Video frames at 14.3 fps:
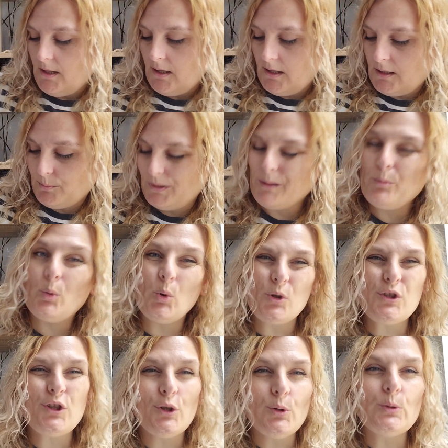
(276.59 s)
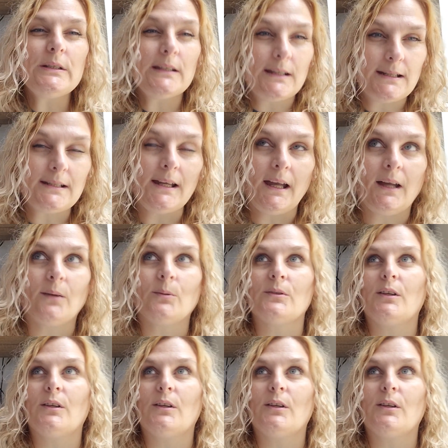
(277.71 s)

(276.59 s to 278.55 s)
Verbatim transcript: I bought 2 tea towels.